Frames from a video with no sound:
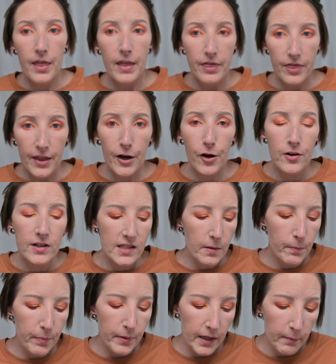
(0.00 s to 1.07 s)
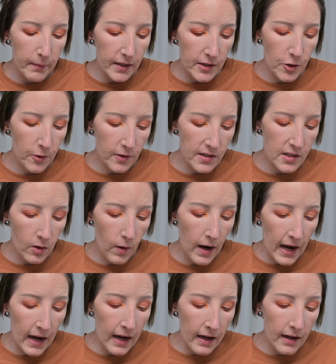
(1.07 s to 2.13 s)
there is some pigment to it, so
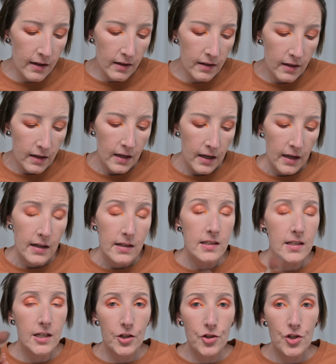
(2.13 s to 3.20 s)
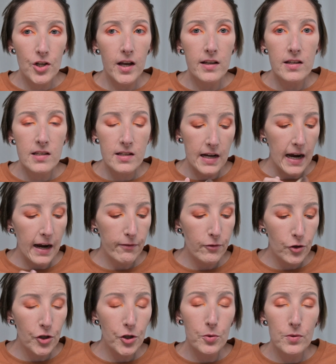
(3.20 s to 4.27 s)
I suggest
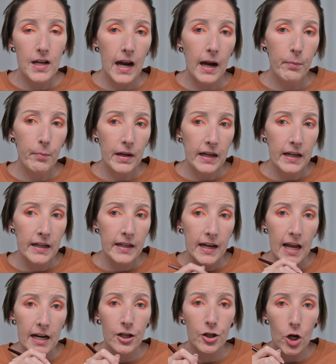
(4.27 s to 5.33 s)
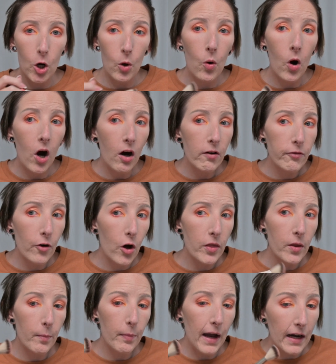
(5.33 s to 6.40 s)
after you tap in, kind of go off on
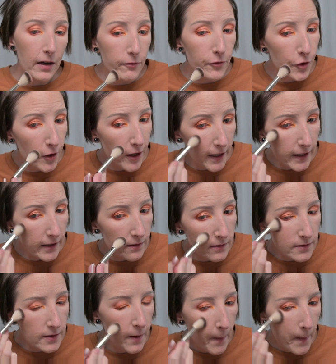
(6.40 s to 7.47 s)
the back of your hand